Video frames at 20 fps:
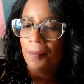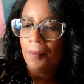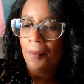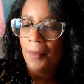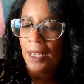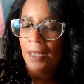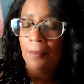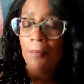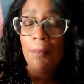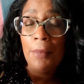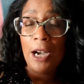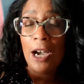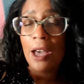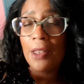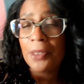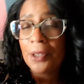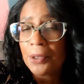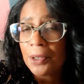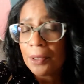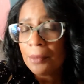and
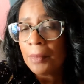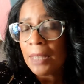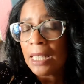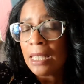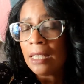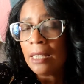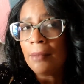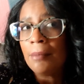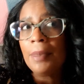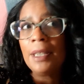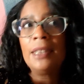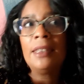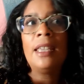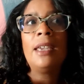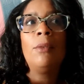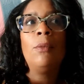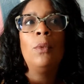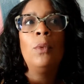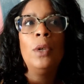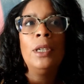bothered me, but they
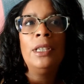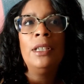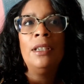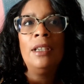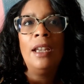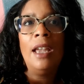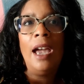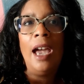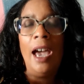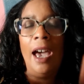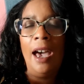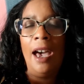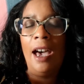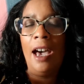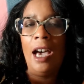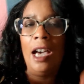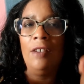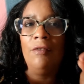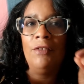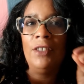wouldn't
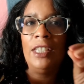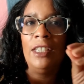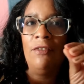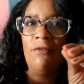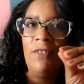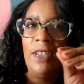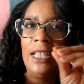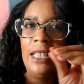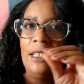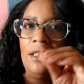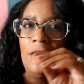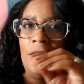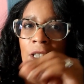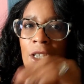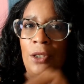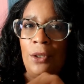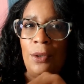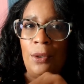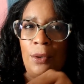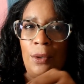have if I'd
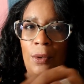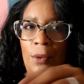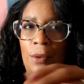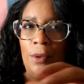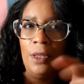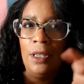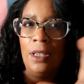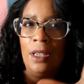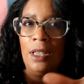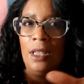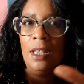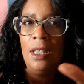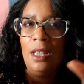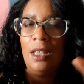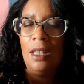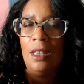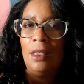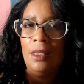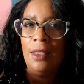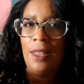known
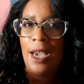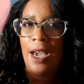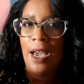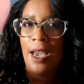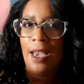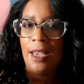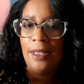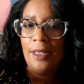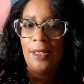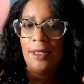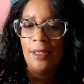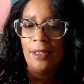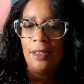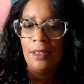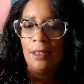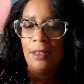that